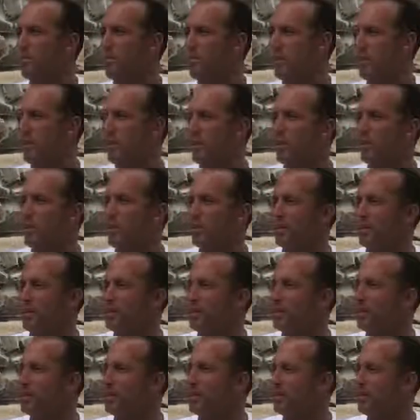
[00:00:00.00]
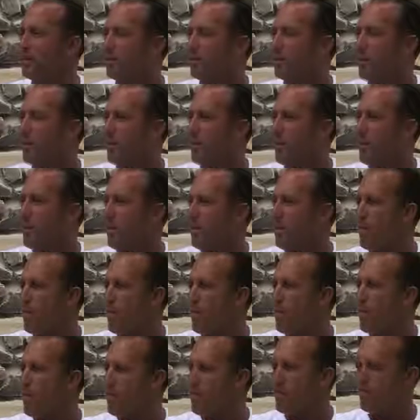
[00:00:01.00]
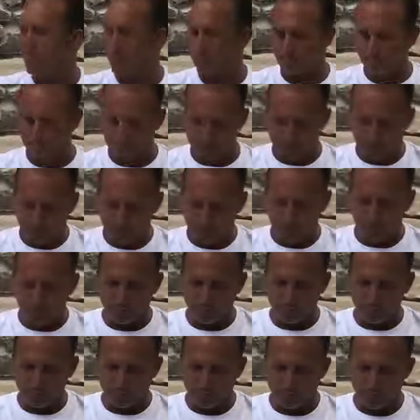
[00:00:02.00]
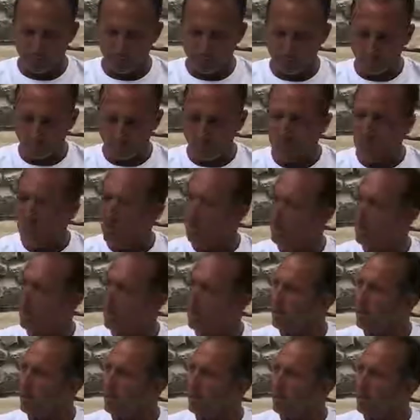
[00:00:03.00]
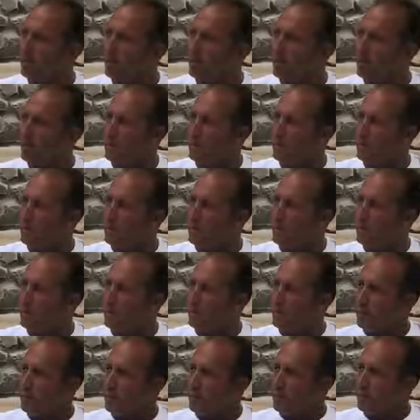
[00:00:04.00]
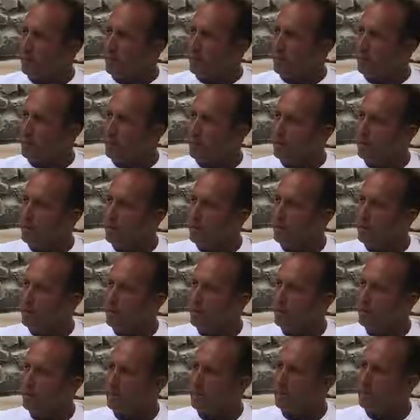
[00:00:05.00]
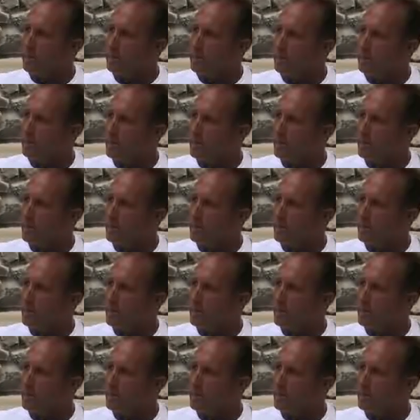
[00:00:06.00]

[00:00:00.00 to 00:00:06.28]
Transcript: [no speech]